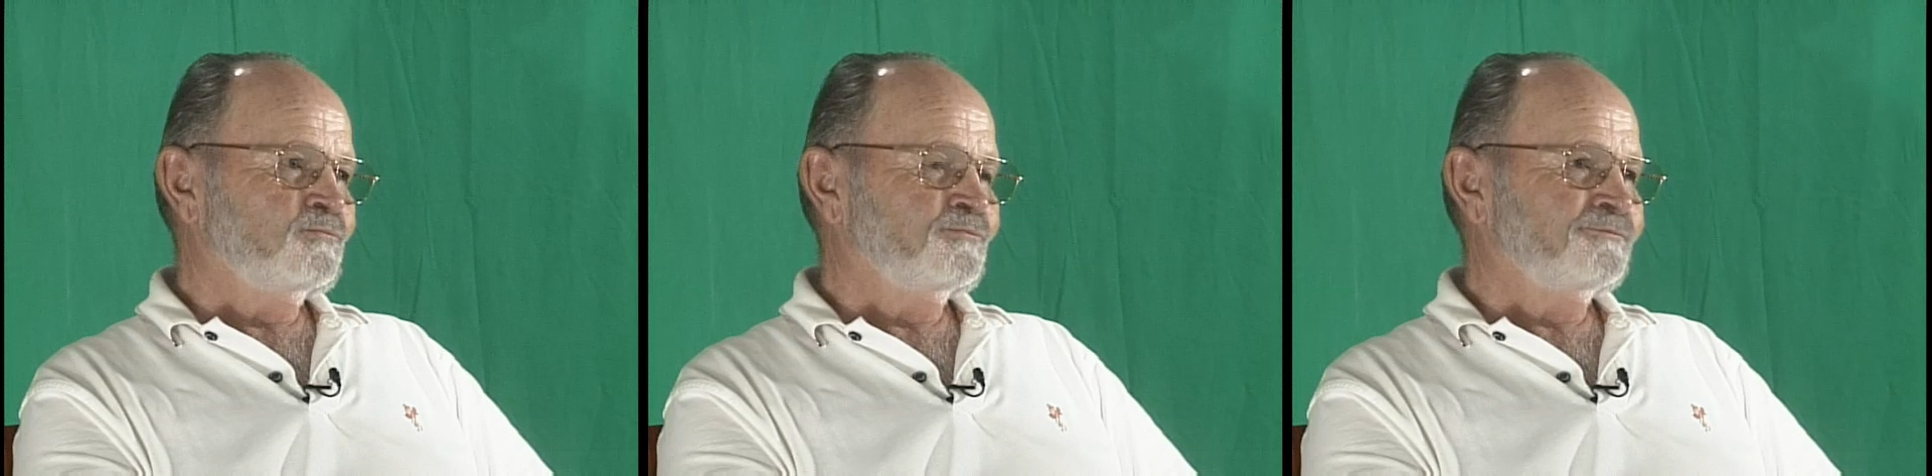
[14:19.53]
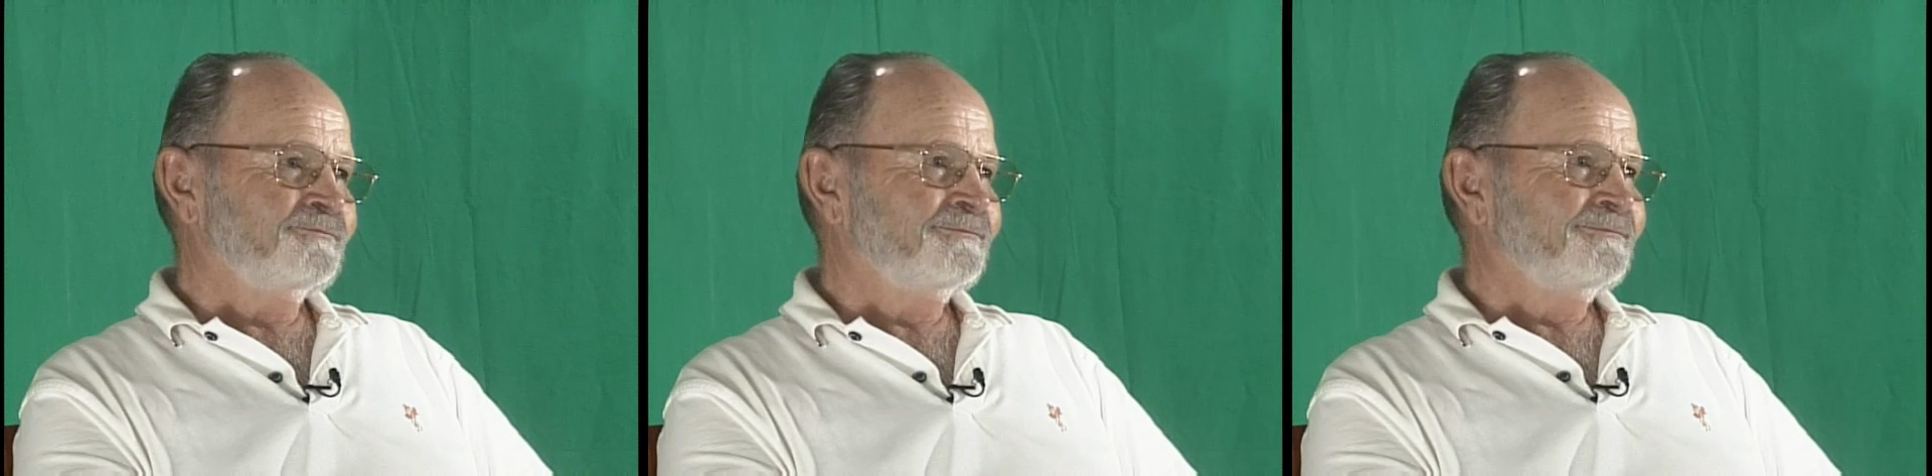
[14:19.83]
let me
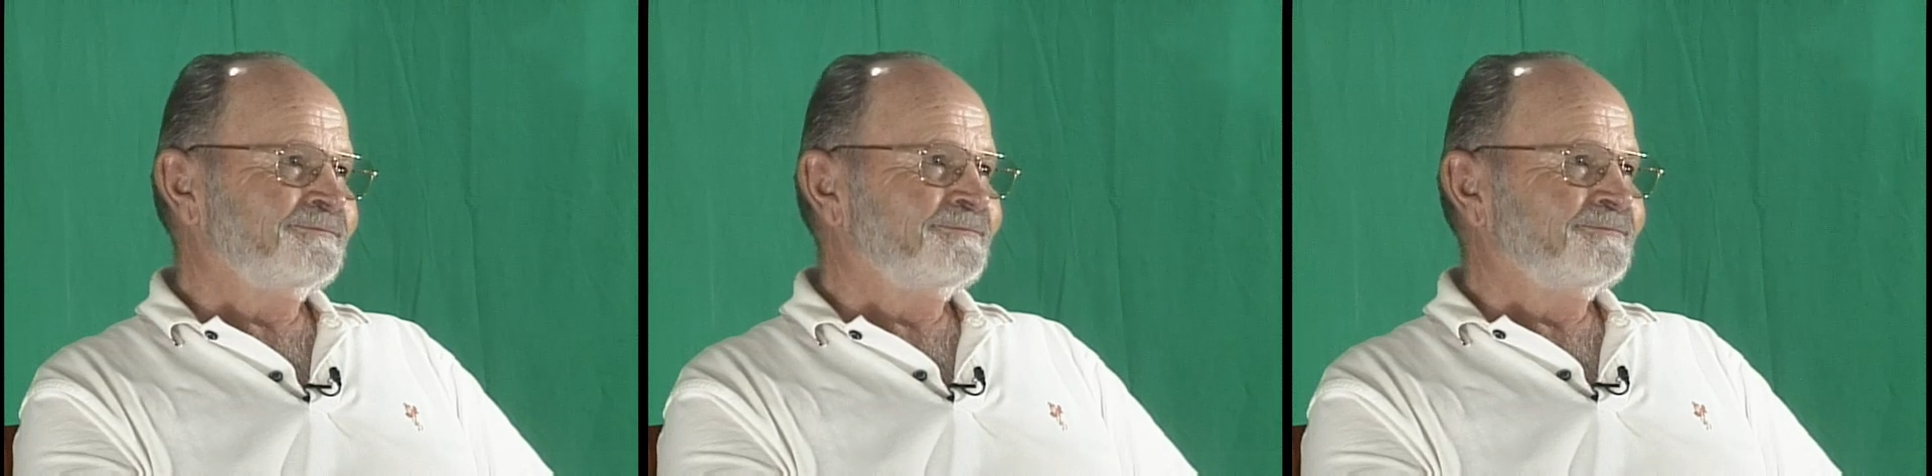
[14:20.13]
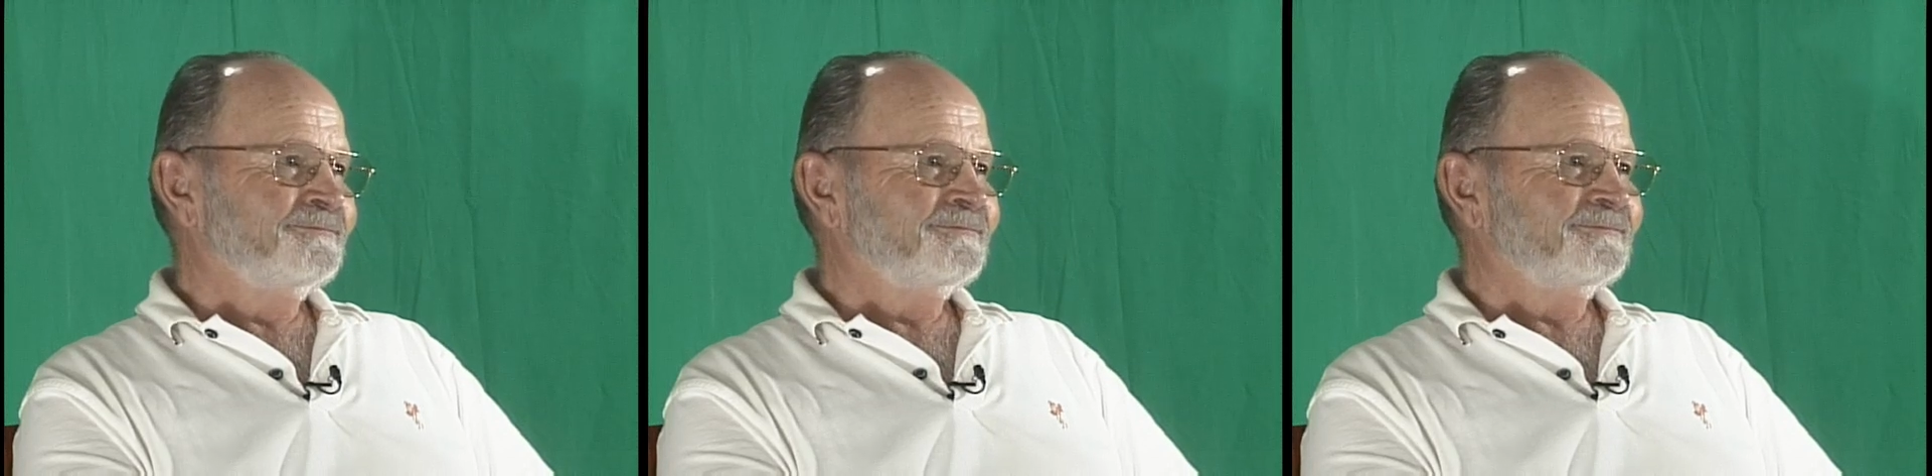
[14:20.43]
go ahead and just
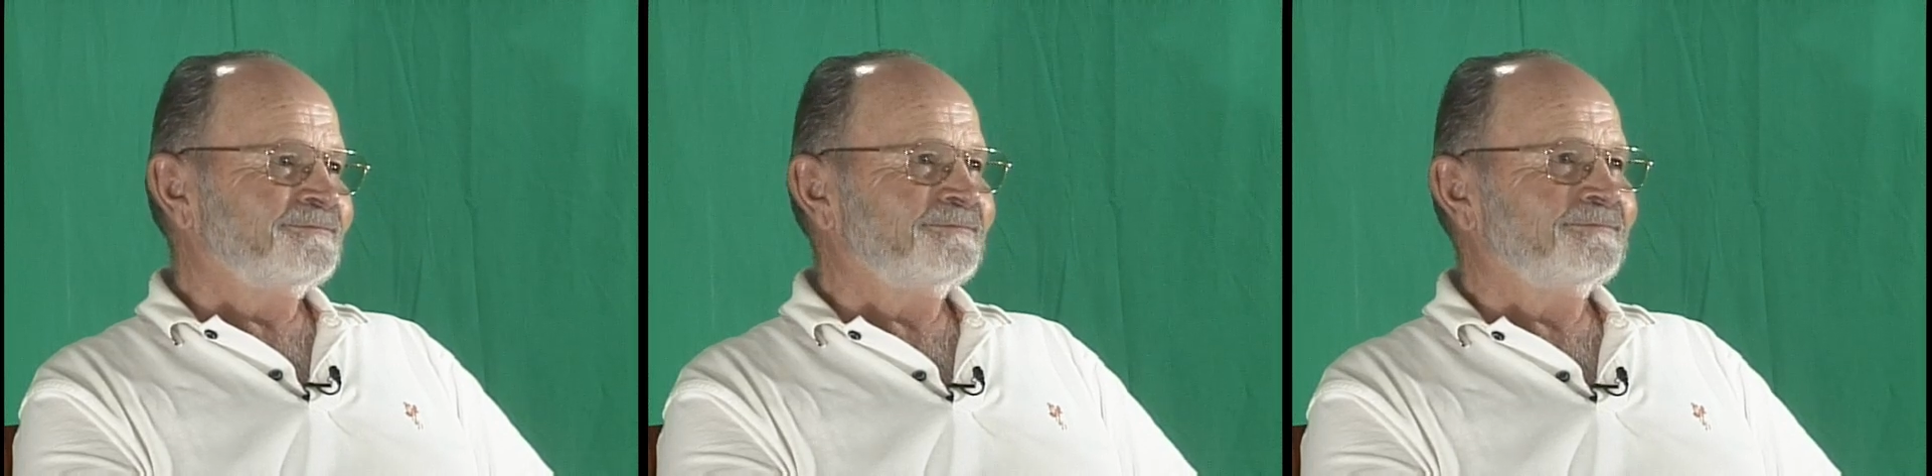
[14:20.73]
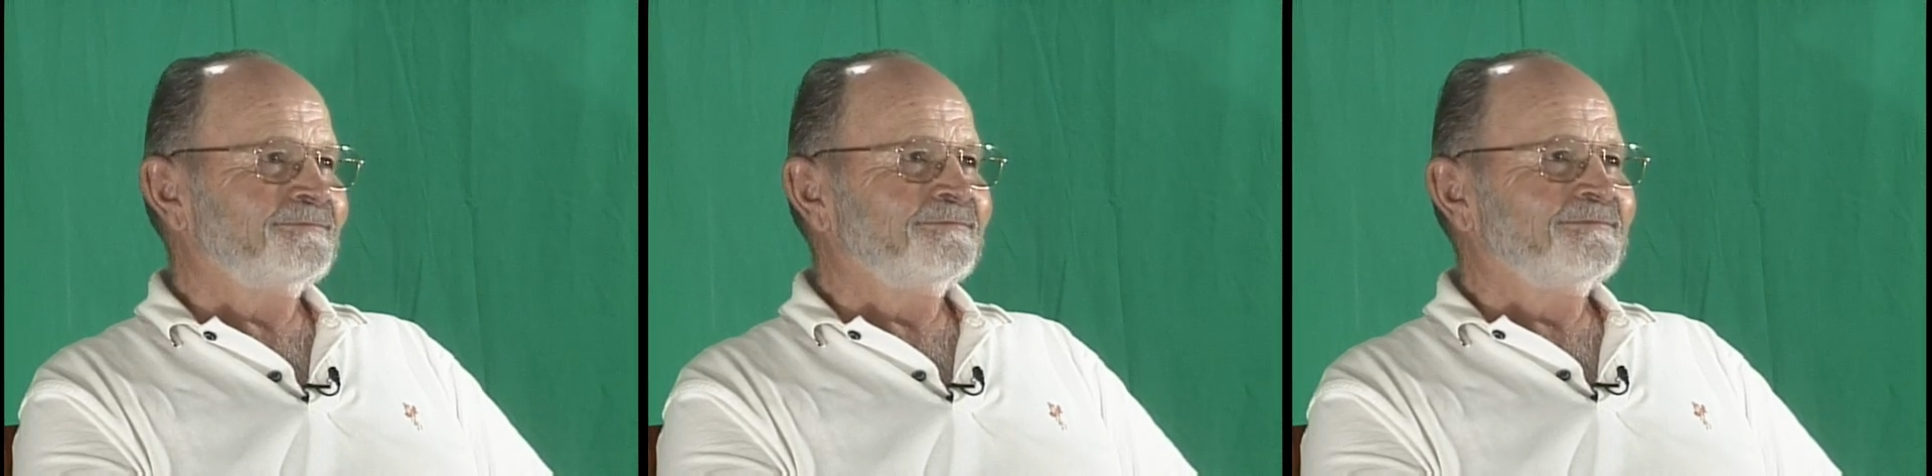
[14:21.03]
start asking you
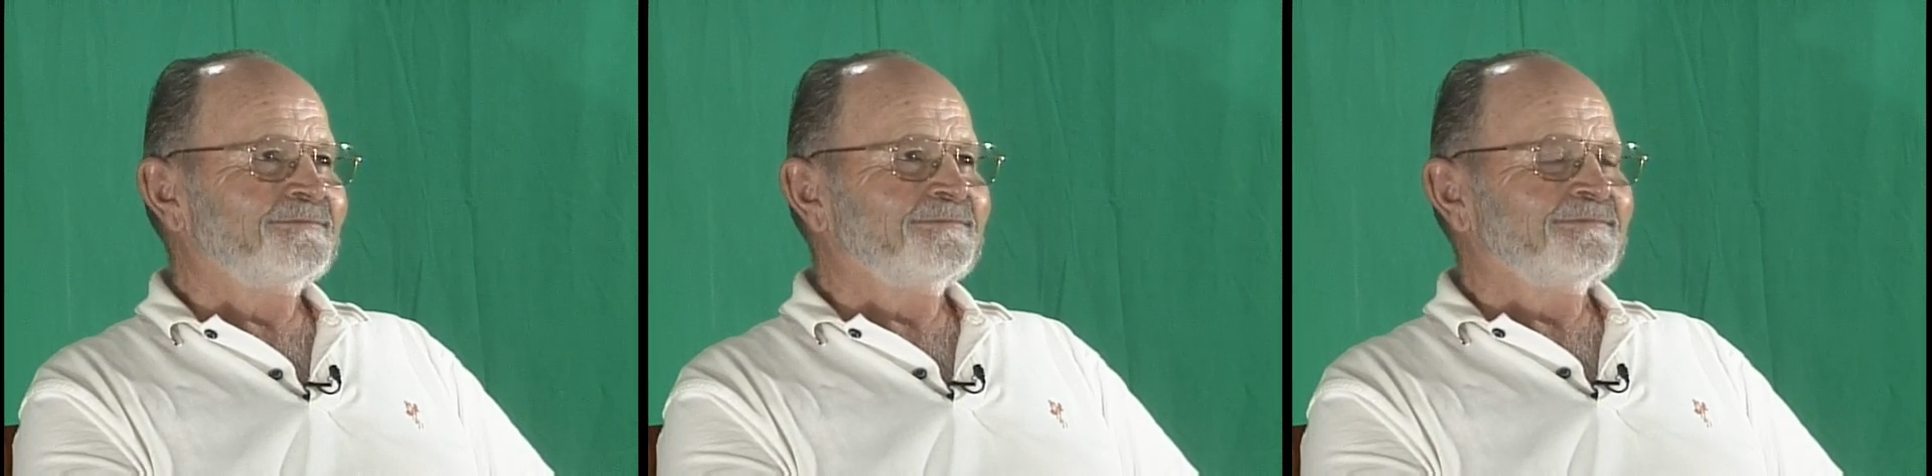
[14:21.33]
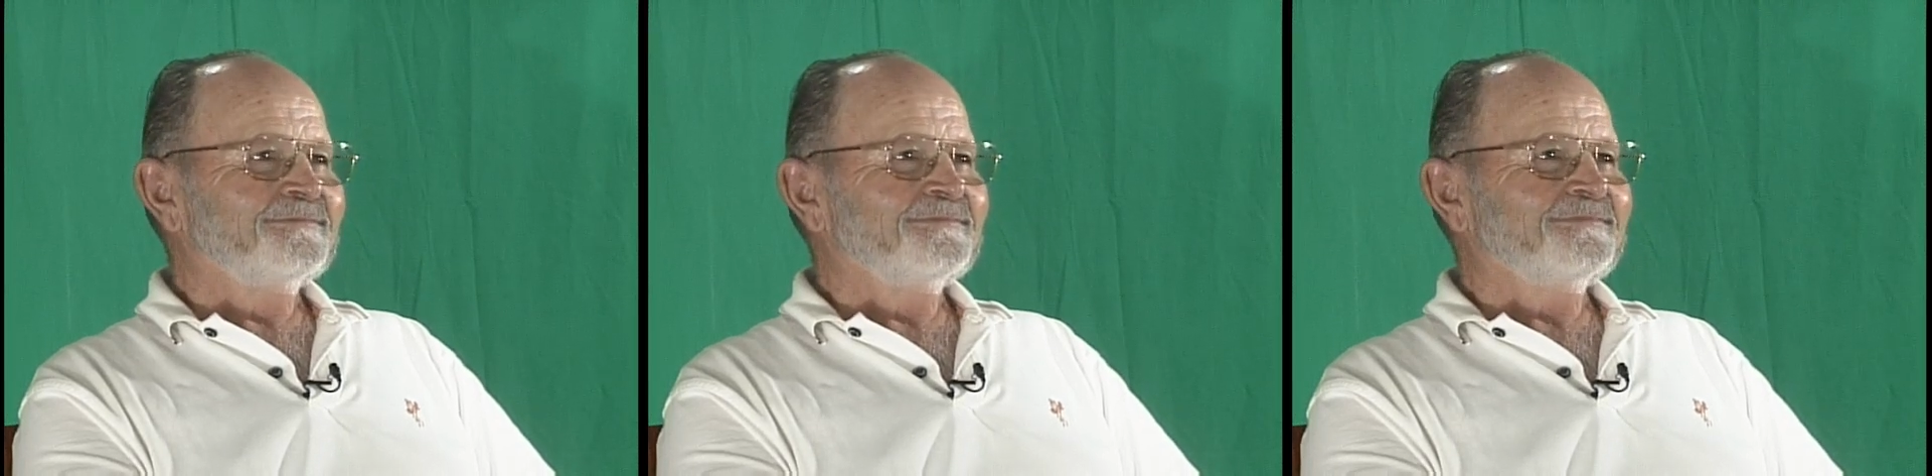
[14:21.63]
some of the questions,
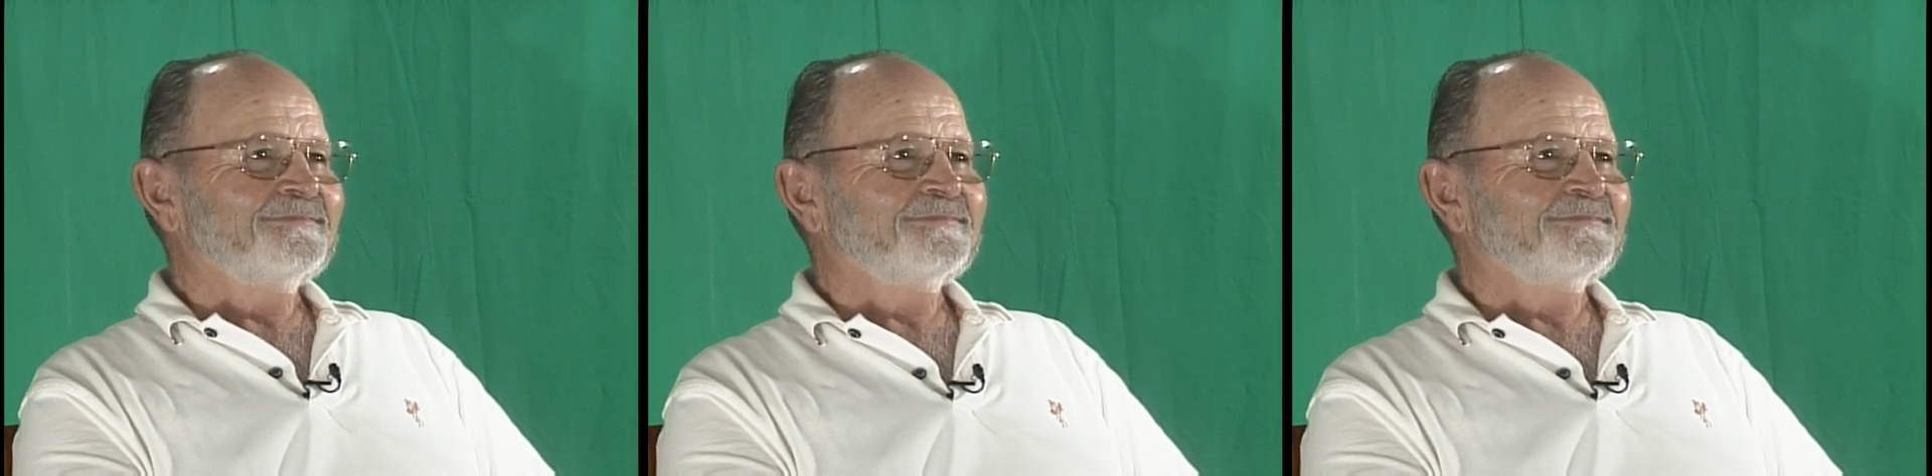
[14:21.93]
because some of these